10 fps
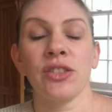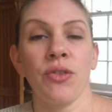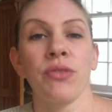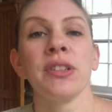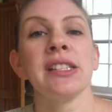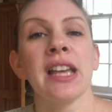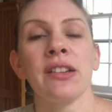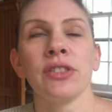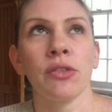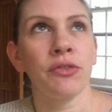
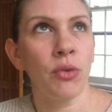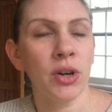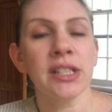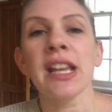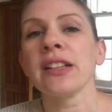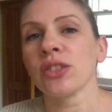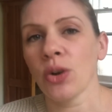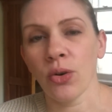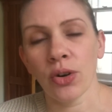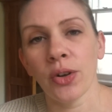So 4 sets
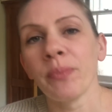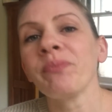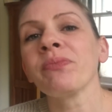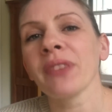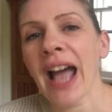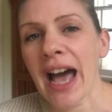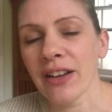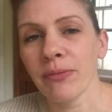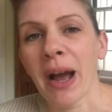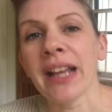total out
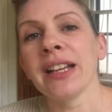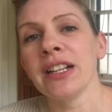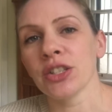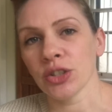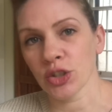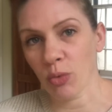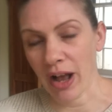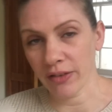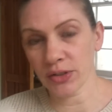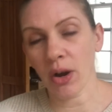of my initial
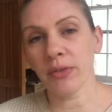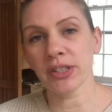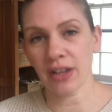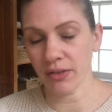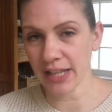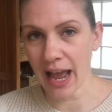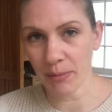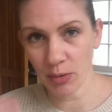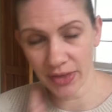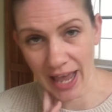12. So I was
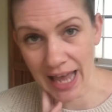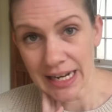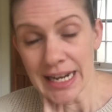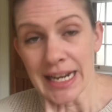happy with that.